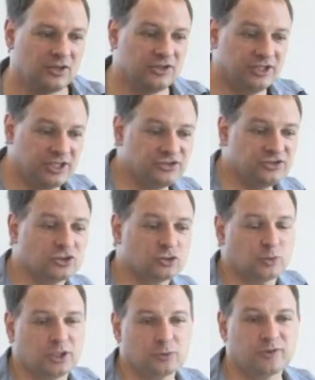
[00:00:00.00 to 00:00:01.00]
The
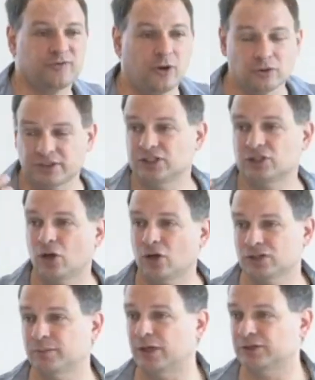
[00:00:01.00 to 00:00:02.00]
easiest one we've already
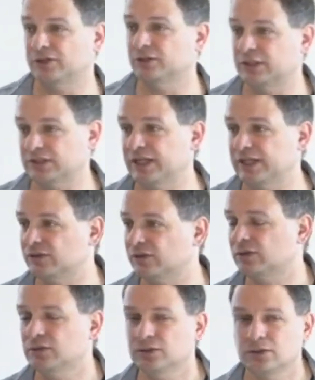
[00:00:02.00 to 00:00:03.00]
talked about here at length,
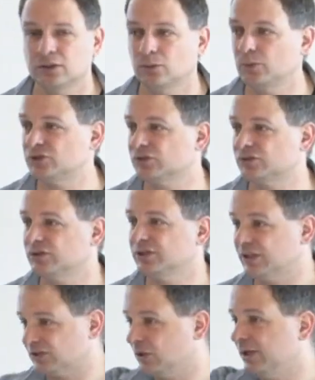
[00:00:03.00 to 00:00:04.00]
which is,
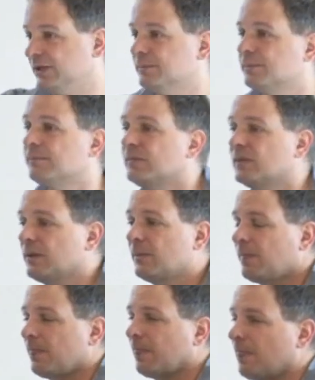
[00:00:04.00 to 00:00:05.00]
yes, go ahead. Uh,
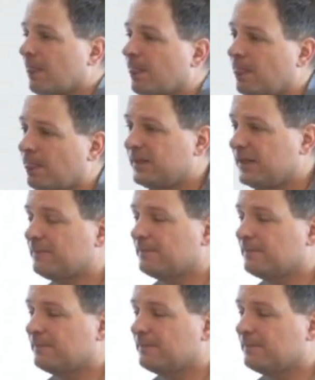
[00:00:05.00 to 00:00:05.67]
I have a question yeah.